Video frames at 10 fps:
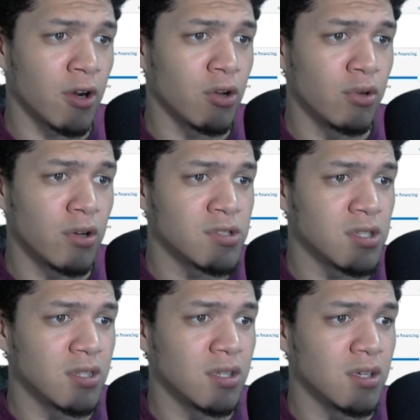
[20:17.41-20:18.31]
Kudos
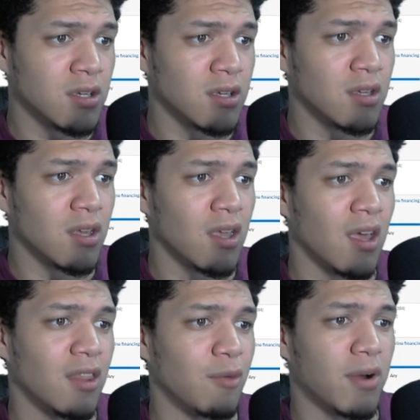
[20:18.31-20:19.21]
to the
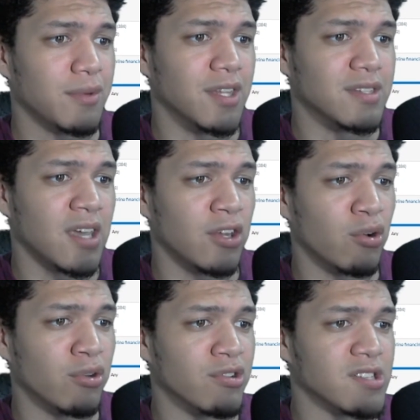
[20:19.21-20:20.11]
probably the 10
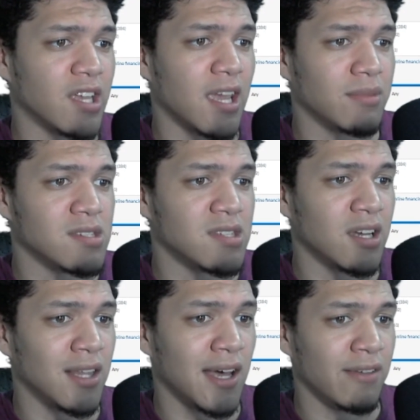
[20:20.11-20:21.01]
owners that kept this
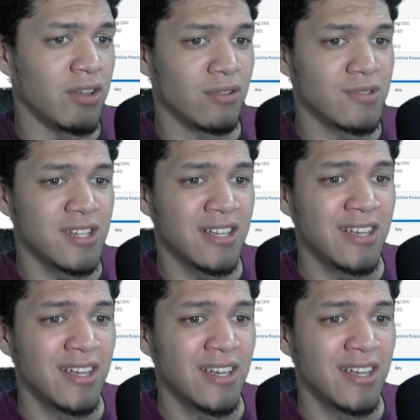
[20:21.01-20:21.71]
thing alive, you know what I'm saying?